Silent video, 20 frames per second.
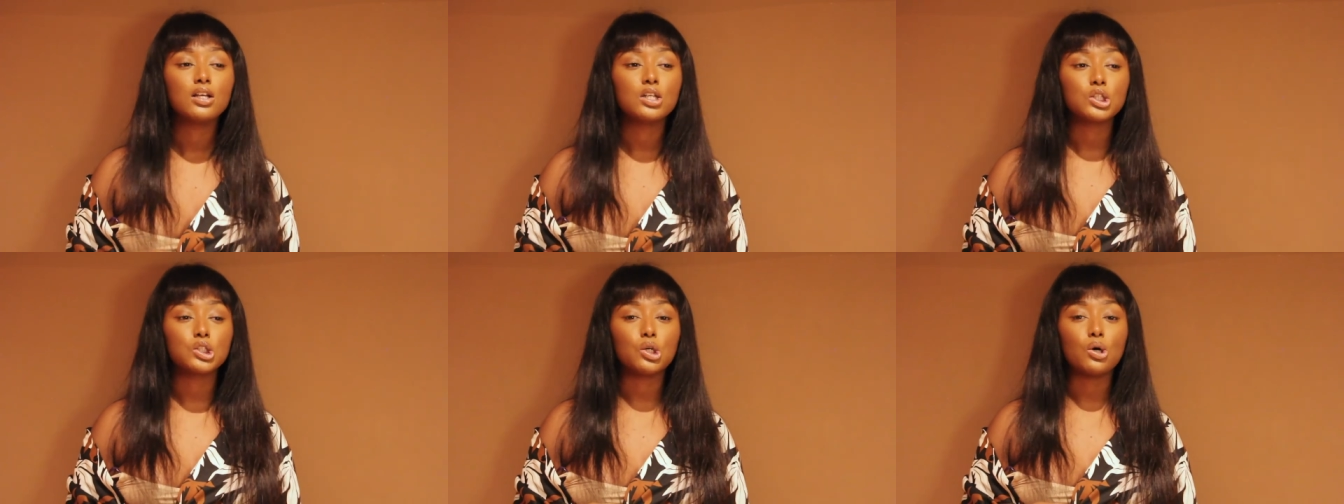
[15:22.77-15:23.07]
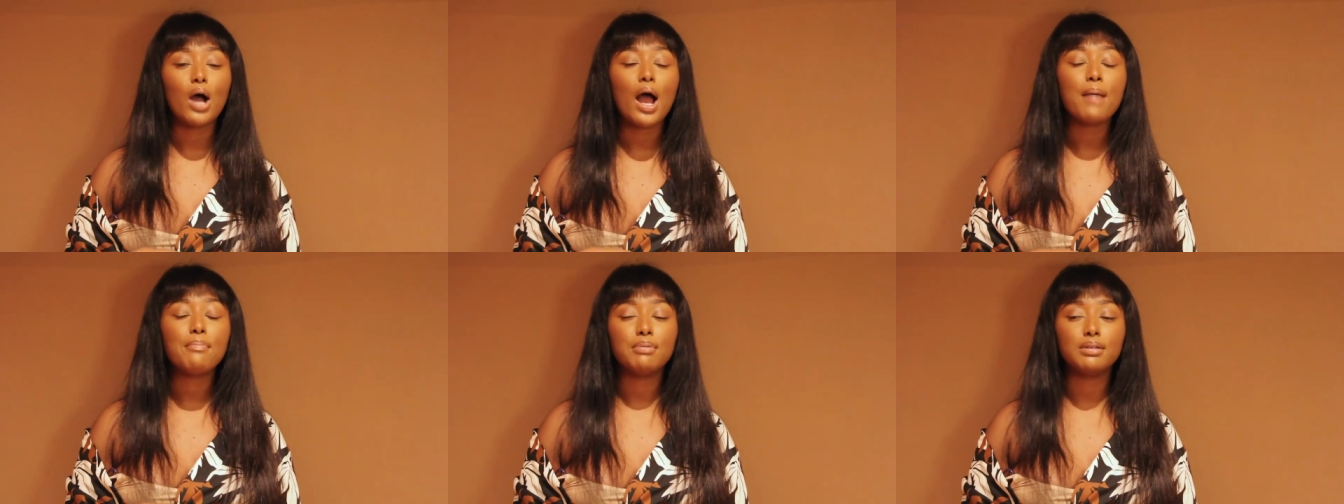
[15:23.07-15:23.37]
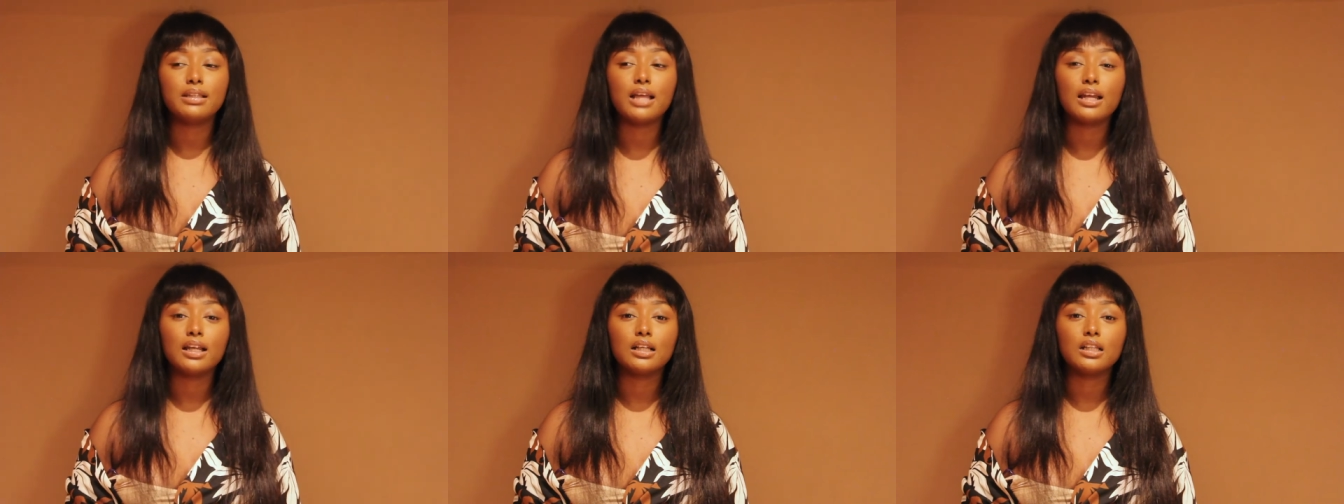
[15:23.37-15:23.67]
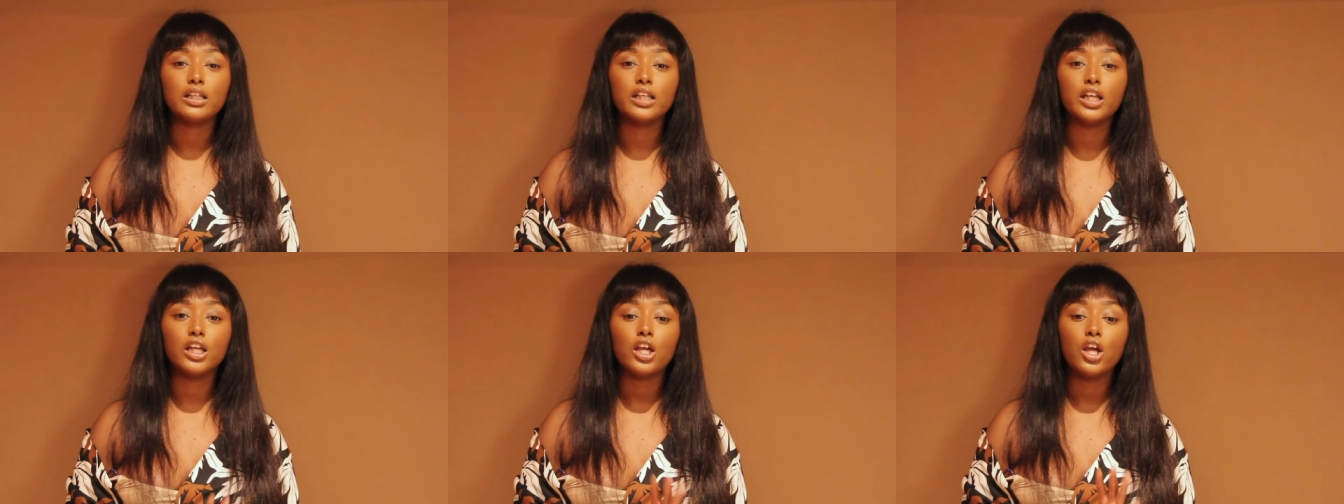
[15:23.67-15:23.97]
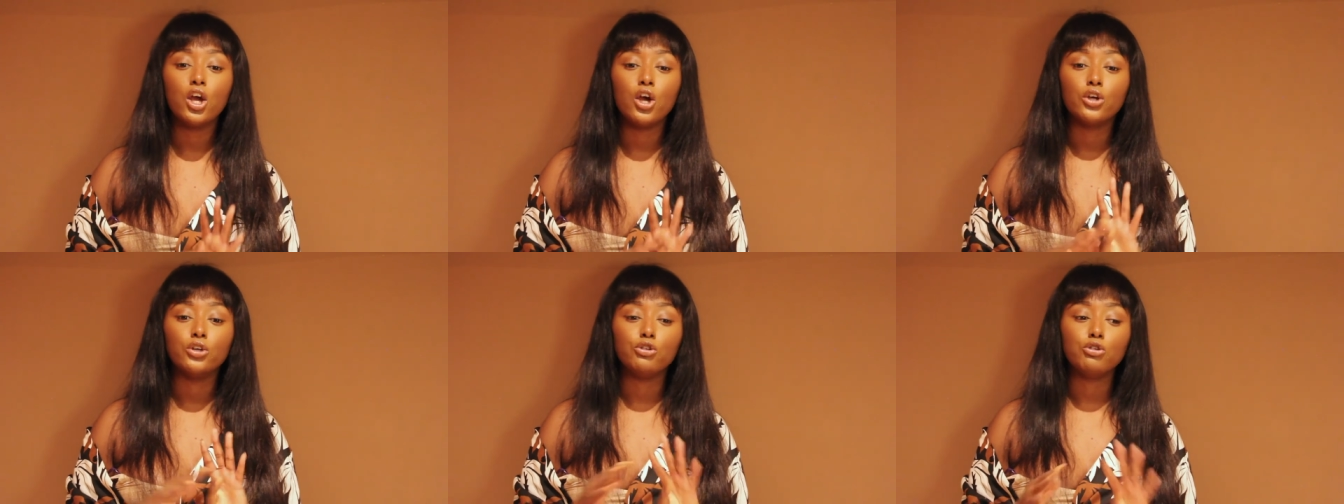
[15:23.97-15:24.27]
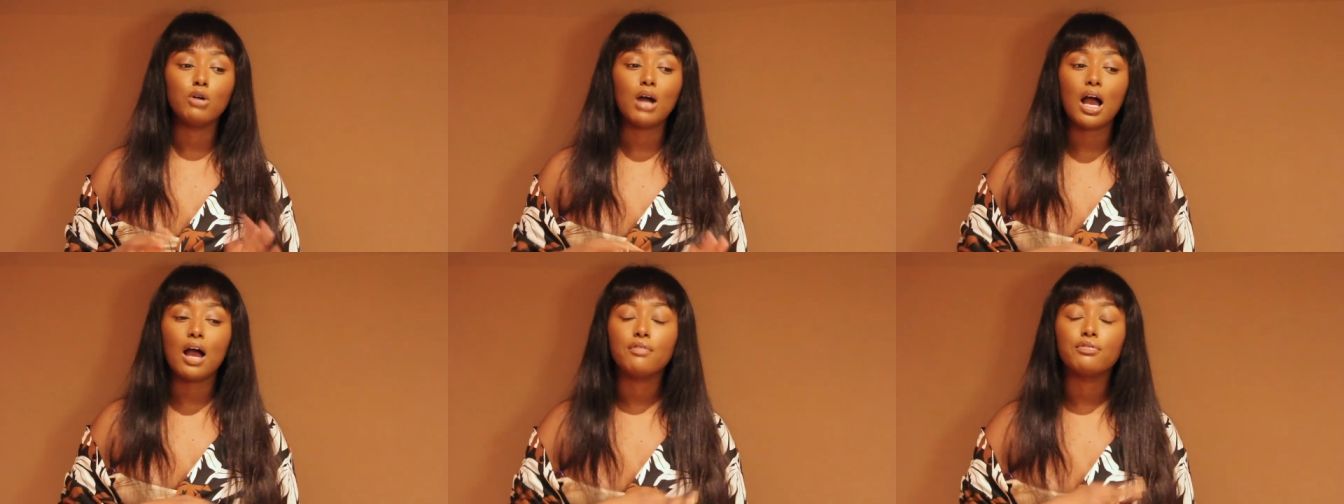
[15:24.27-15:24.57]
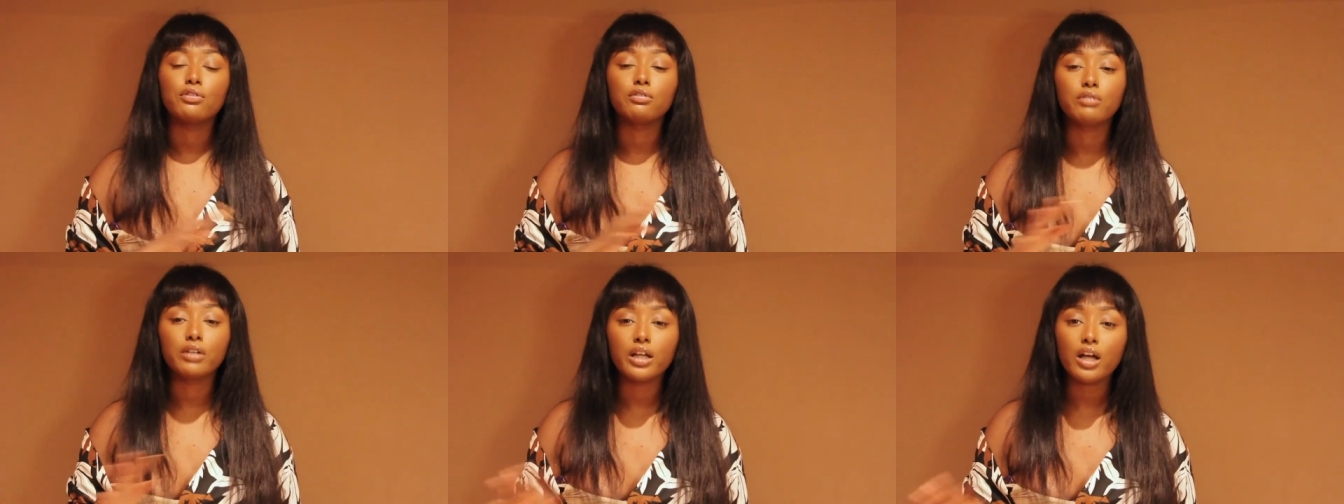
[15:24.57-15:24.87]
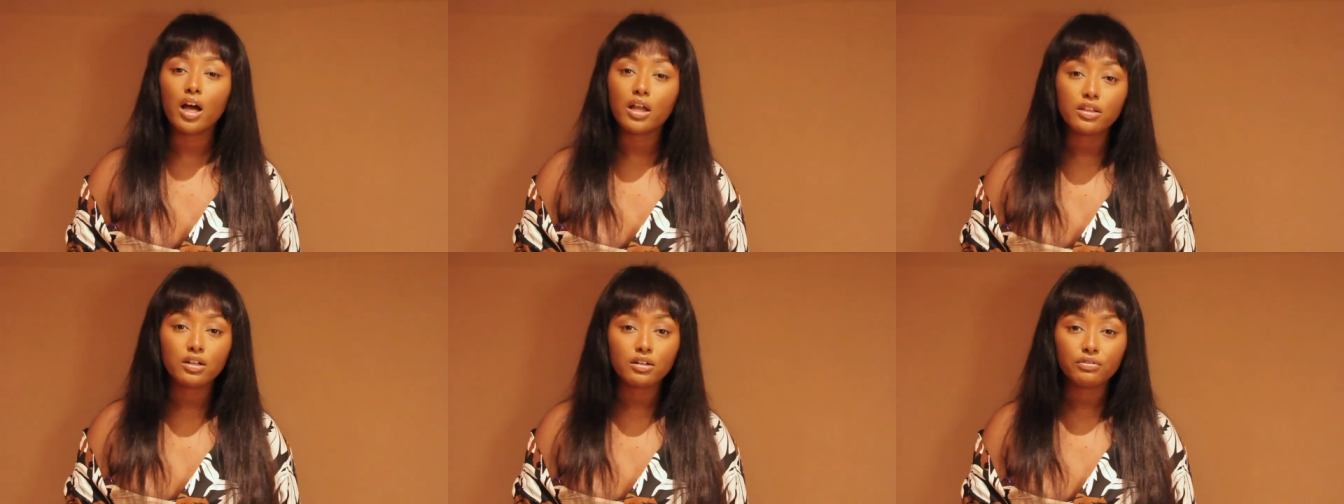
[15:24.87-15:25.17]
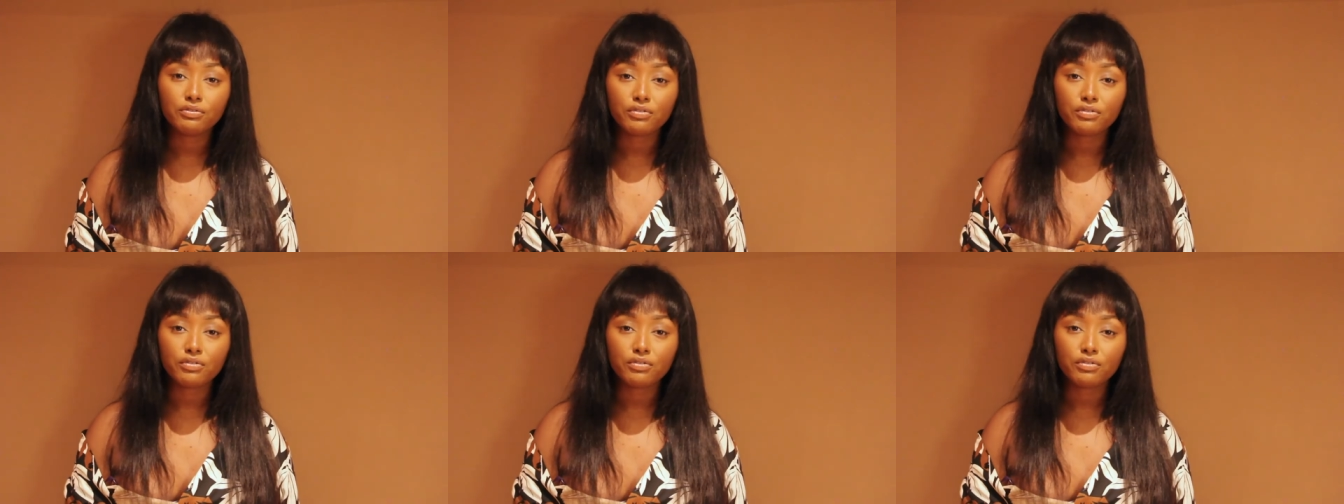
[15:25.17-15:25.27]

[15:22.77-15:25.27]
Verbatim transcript: So hypothetically, you have three other